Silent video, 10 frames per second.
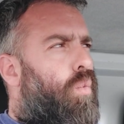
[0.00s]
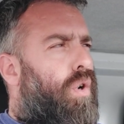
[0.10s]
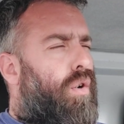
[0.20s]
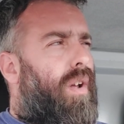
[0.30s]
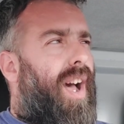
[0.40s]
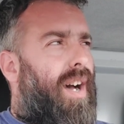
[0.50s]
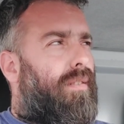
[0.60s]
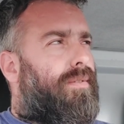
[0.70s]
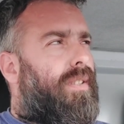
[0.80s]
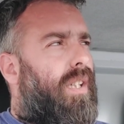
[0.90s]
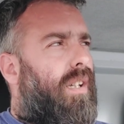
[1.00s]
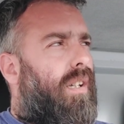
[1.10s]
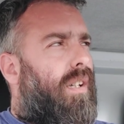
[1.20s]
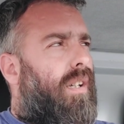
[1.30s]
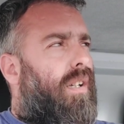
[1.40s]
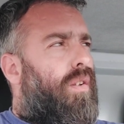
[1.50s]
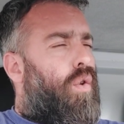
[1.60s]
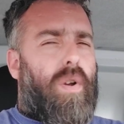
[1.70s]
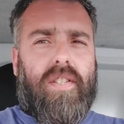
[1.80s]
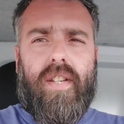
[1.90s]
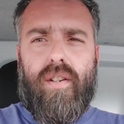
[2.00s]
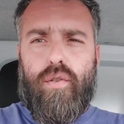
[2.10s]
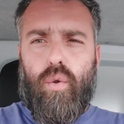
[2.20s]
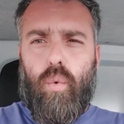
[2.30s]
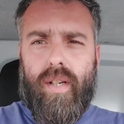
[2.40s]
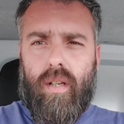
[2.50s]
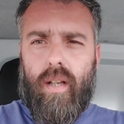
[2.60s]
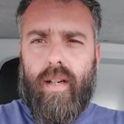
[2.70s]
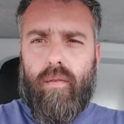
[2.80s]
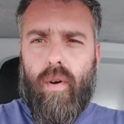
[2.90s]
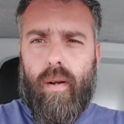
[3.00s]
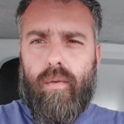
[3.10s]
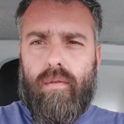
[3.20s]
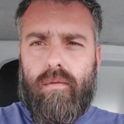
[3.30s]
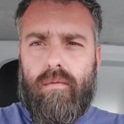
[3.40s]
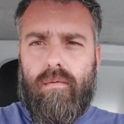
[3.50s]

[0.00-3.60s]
We're gonna have the residential window cleaning round